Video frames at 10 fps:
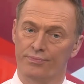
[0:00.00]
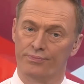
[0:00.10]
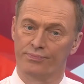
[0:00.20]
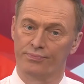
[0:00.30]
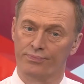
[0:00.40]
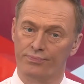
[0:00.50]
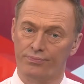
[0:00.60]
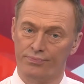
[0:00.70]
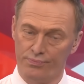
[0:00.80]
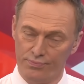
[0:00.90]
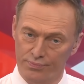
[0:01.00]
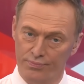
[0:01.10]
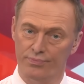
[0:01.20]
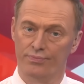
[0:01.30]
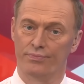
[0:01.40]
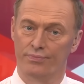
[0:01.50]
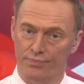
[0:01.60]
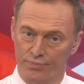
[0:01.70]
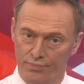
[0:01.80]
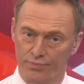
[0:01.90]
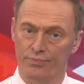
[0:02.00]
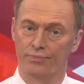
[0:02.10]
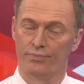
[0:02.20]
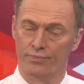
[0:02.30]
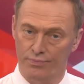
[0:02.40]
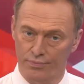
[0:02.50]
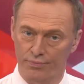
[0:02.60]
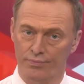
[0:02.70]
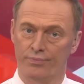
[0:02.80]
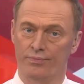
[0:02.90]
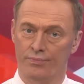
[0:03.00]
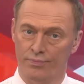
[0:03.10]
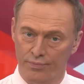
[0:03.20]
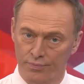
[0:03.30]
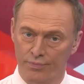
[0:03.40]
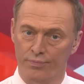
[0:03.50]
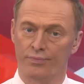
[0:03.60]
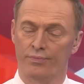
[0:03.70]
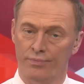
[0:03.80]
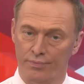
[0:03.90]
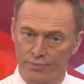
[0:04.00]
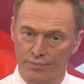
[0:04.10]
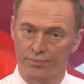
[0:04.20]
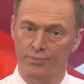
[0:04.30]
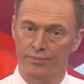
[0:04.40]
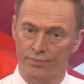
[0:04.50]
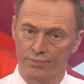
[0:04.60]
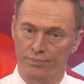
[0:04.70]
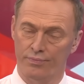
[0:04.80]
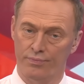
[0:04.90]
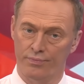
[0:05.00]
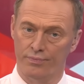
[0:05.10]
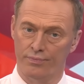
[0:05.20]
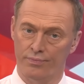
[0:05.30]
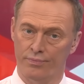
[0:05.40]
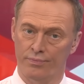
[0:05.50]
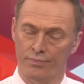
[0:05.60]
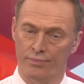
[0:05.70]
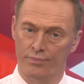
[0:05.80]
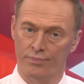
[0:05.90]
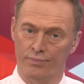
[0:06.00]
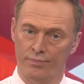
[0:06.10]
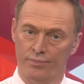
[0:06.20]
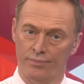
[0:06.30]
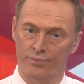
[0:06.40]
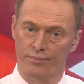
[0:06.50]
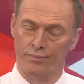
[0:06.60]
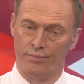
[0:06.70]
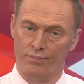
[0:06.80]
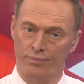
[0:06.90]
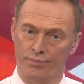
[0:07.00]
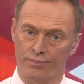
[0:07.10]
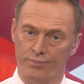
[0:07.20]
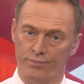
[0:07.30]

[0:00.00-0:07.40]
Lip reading: (not speaking)